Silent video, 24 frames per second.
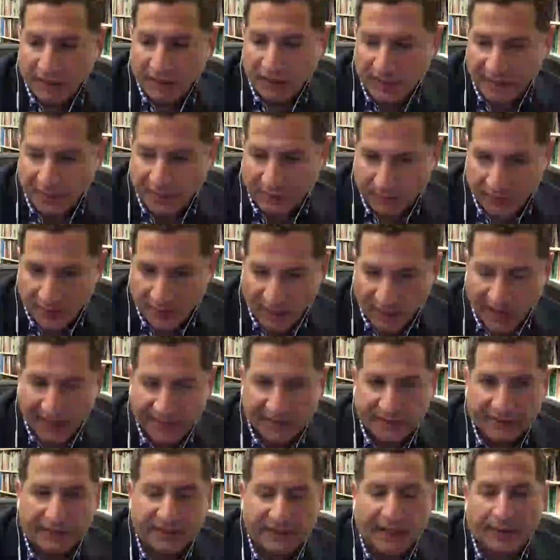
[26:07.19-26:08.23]
He had been
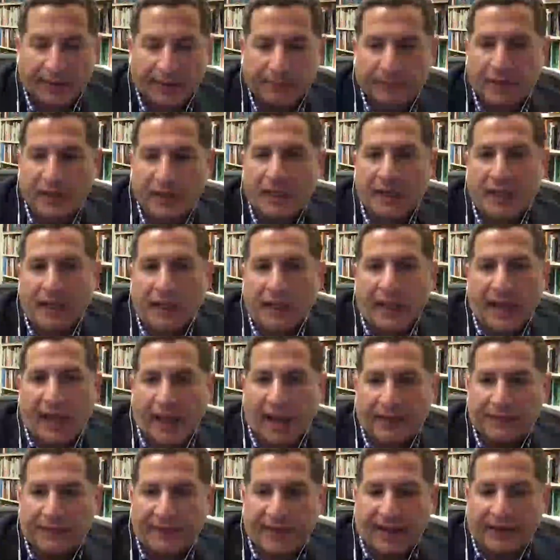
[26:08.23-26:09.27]
hiding them,
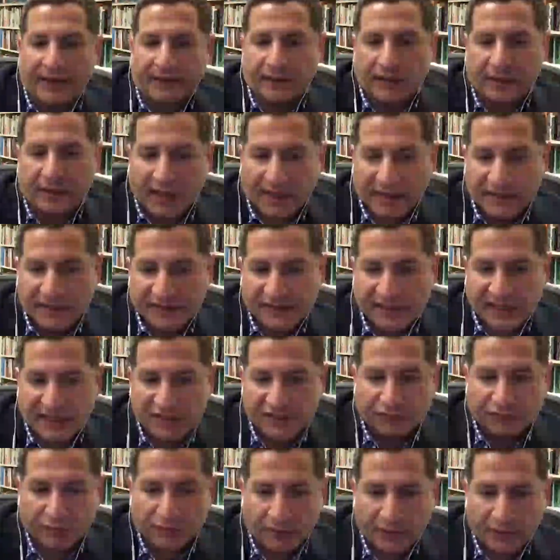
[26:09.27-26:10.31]
and that the United
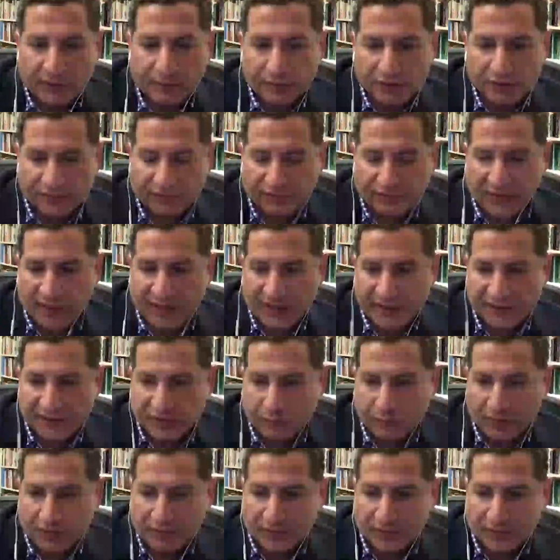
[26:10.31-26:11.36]
States really was faced
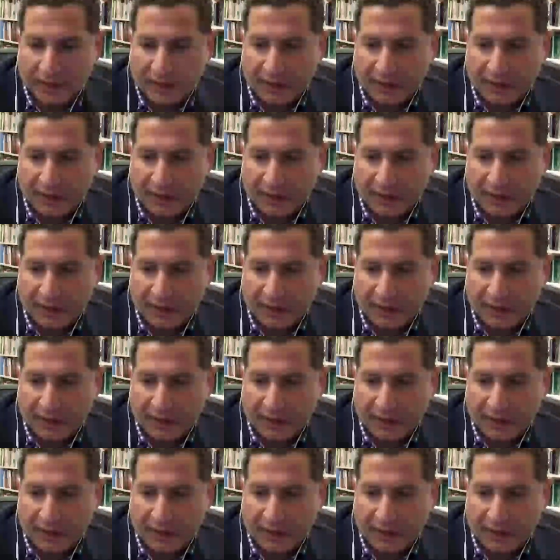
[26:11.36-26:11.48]
with